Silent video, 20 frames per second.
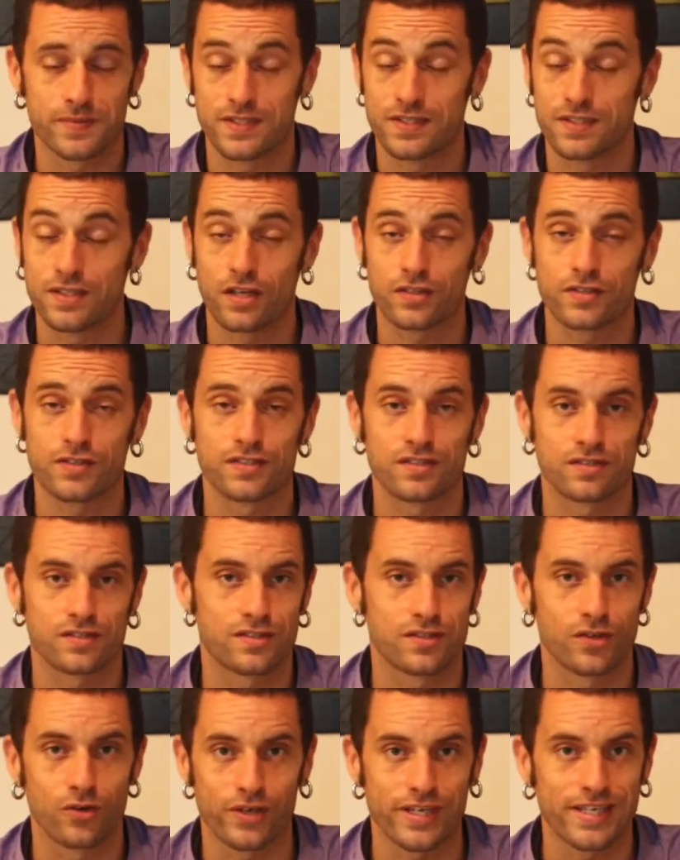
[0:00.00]
It's not
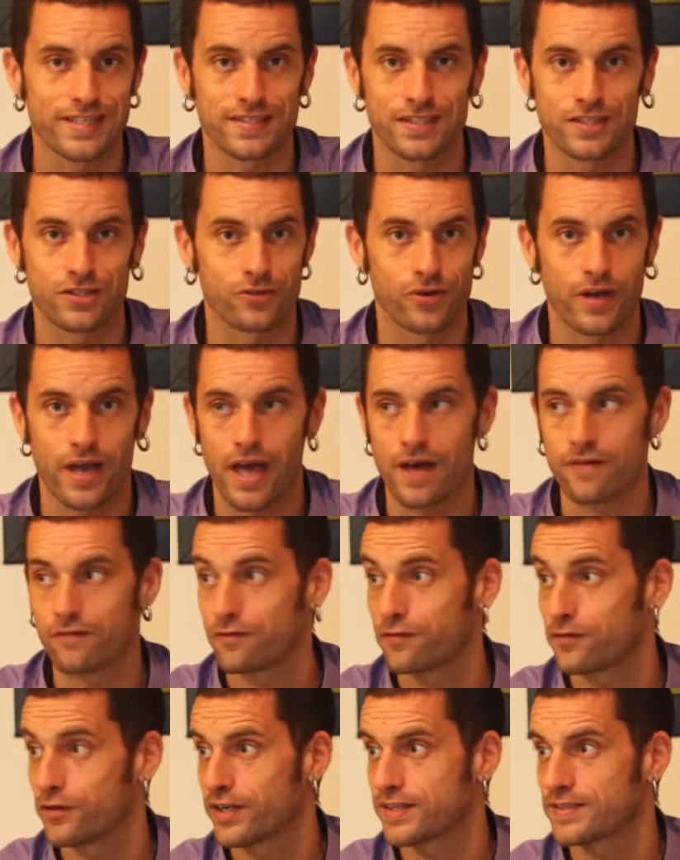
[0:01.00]
so easy to have,
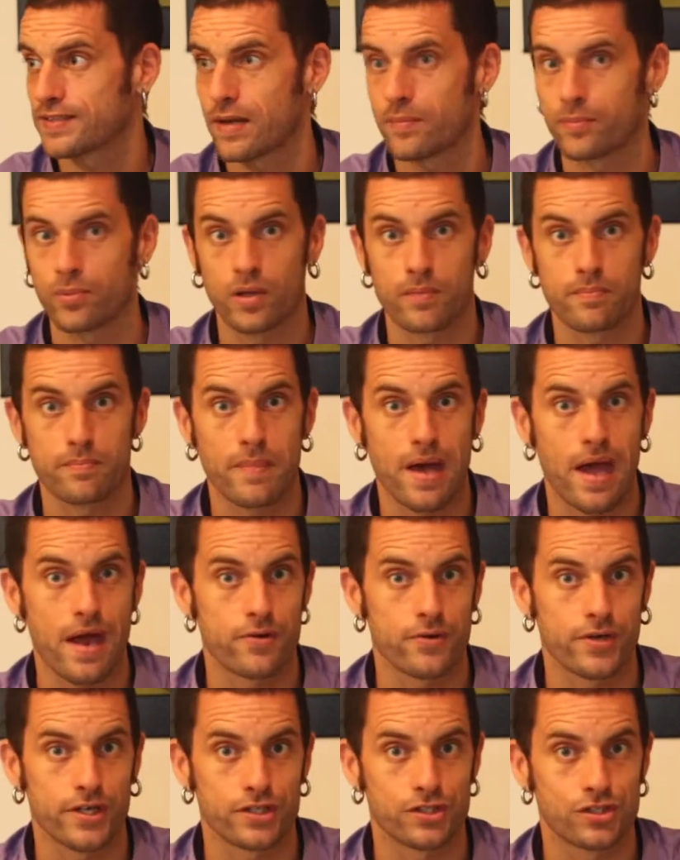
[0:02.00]
for example, a
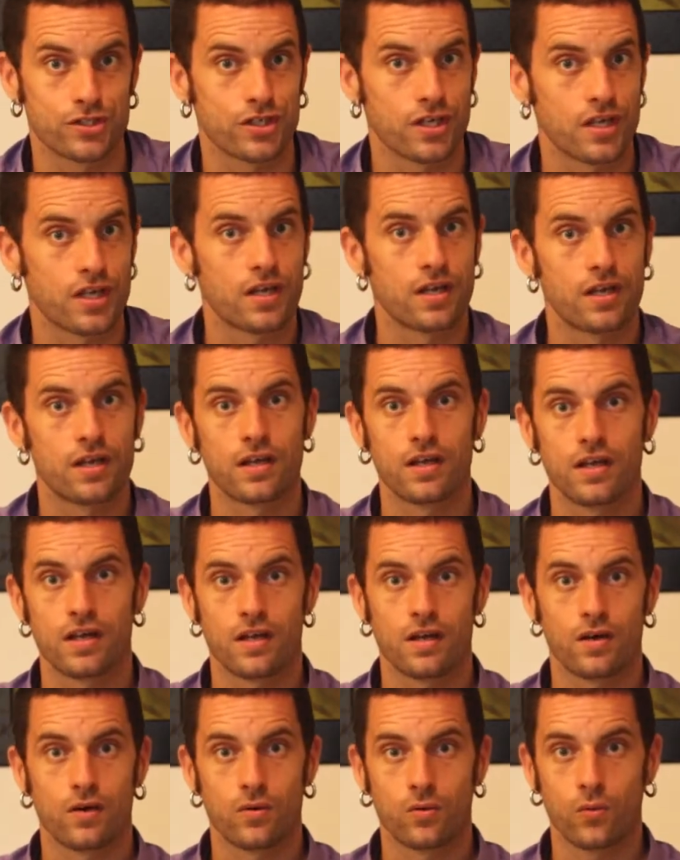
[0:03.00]
marriage
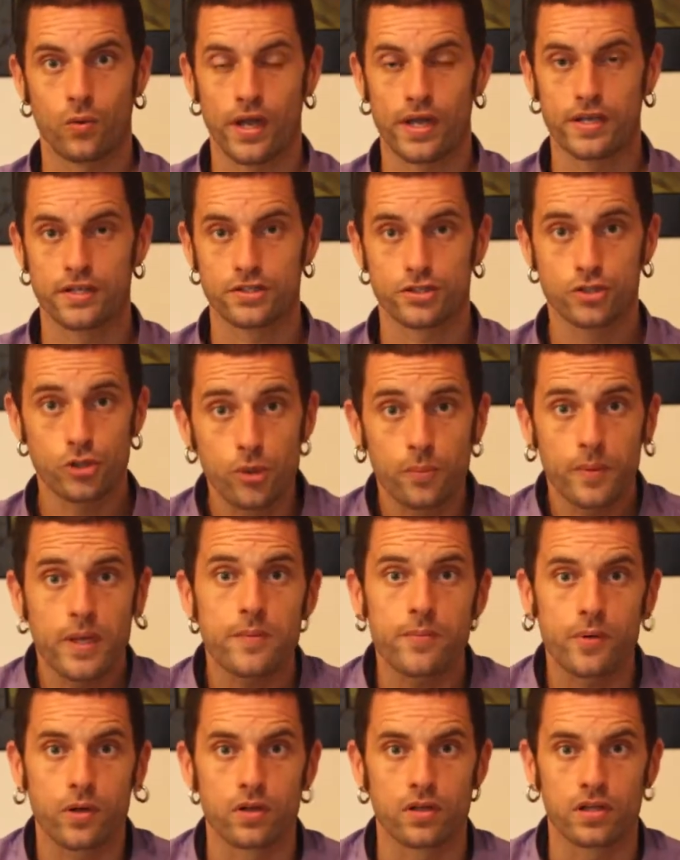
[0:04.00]
with 2
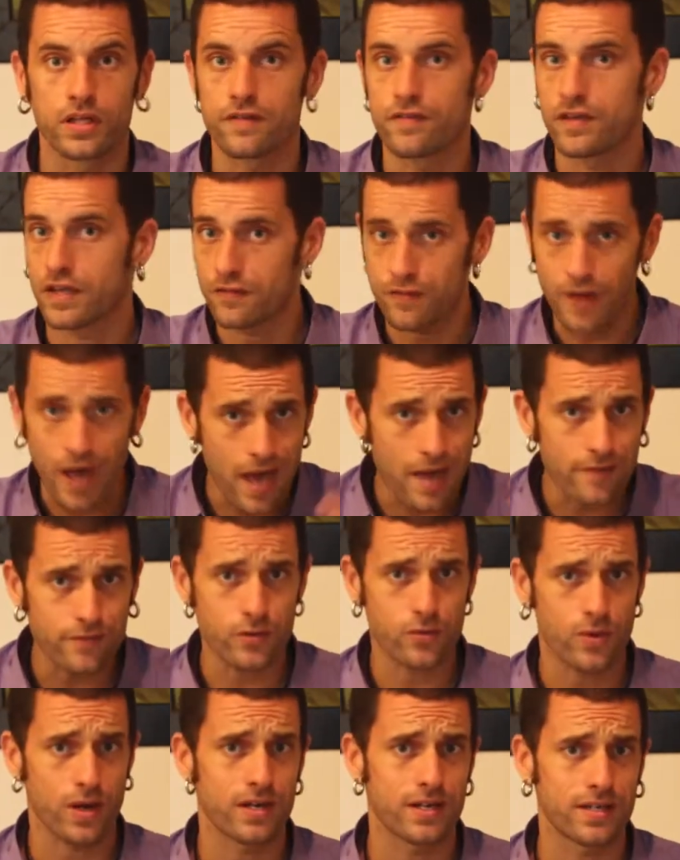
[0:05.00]
people. Even if
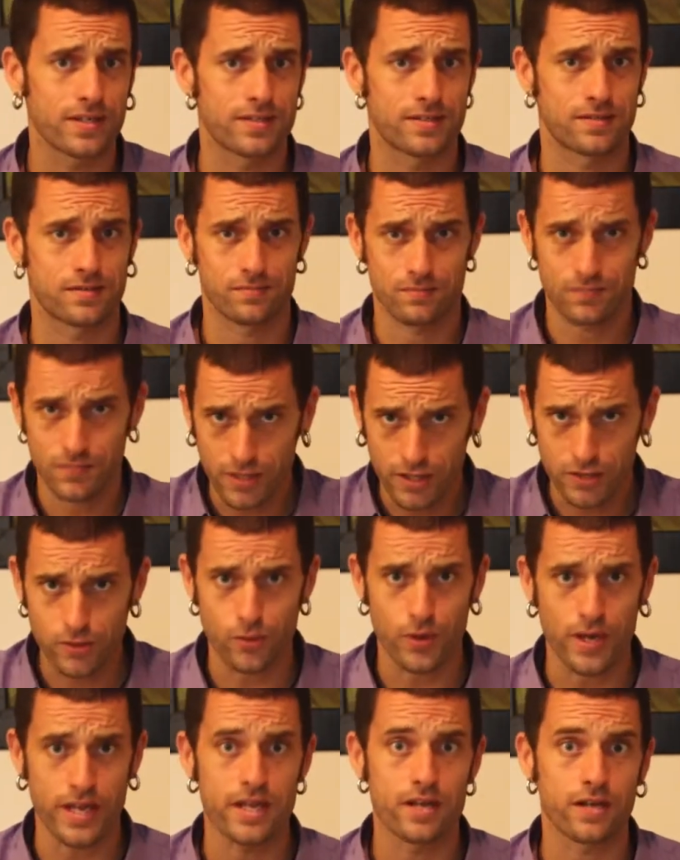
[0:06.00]
everyone is
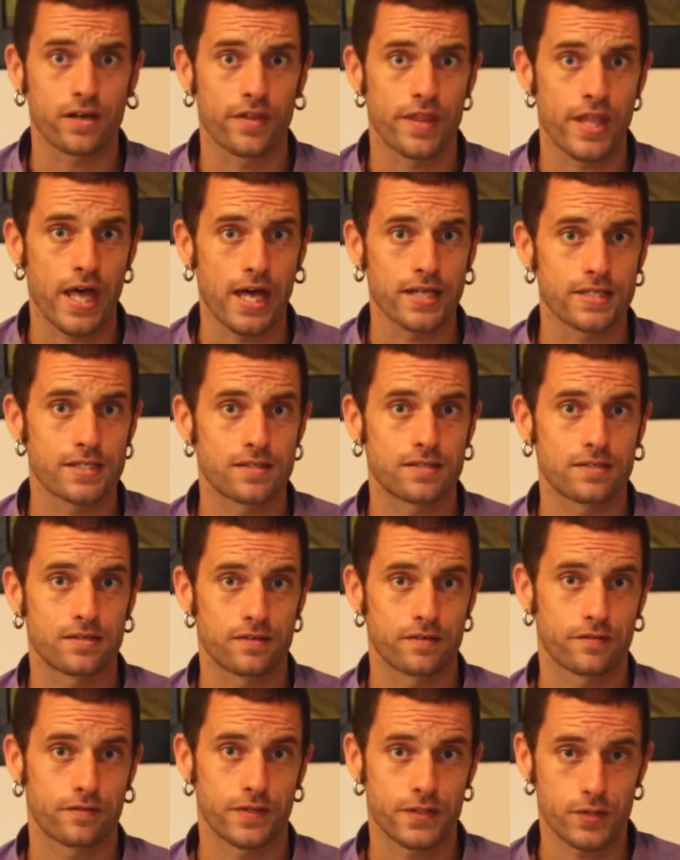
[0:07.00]
agreeing on that,
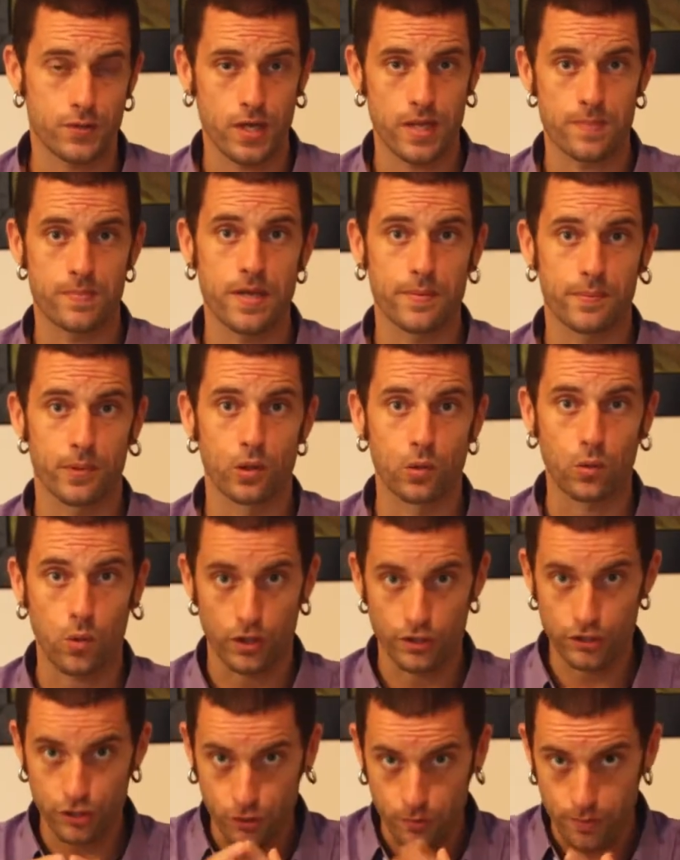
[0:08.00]
if 3 people
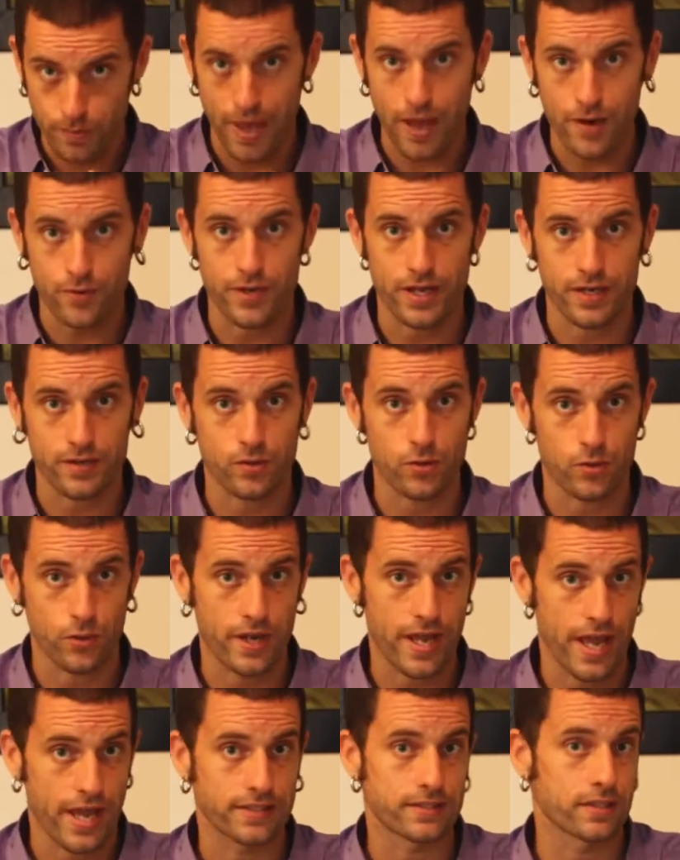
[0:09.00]
want to marry and
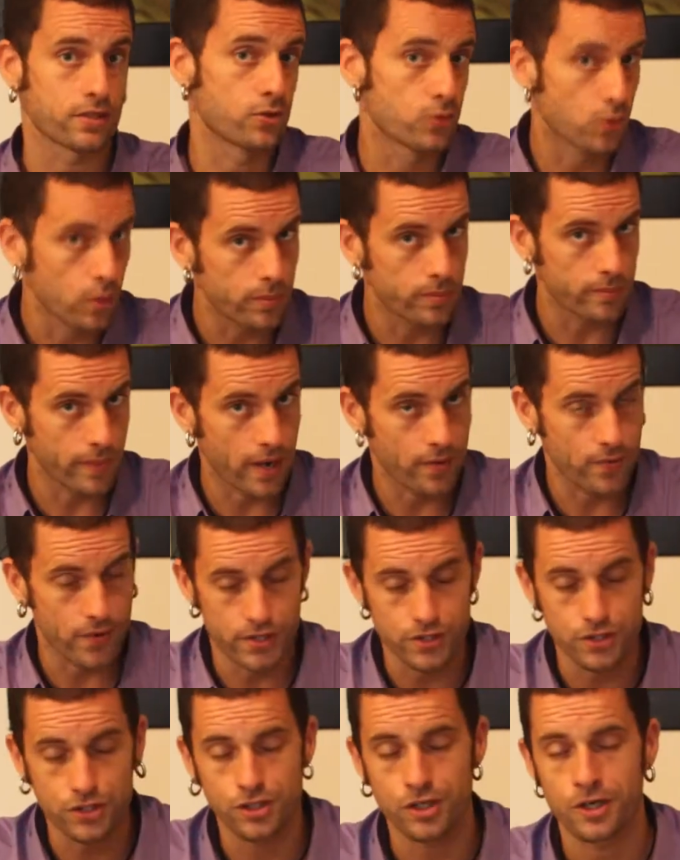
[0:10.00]
create a group
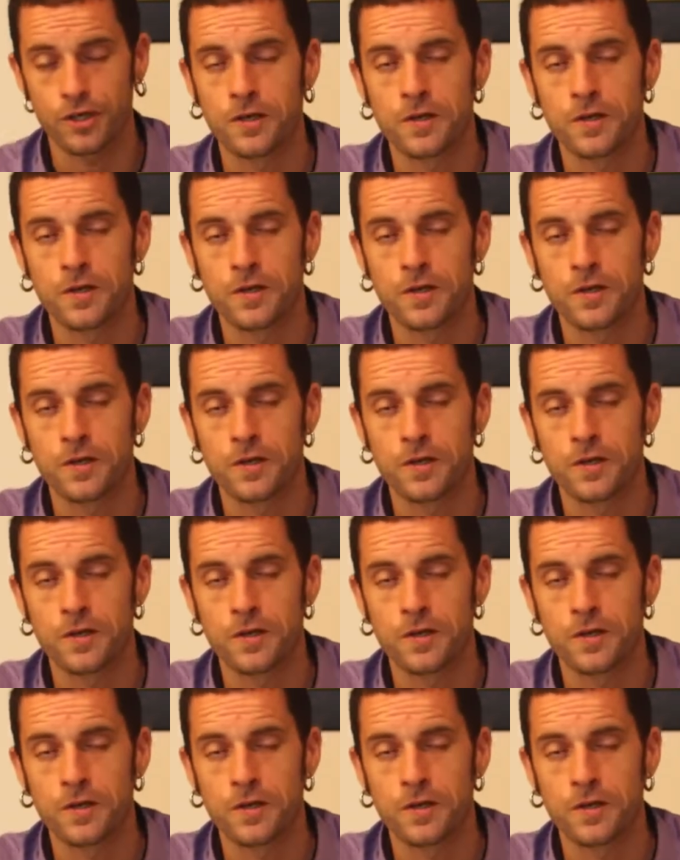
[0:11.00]
marriage,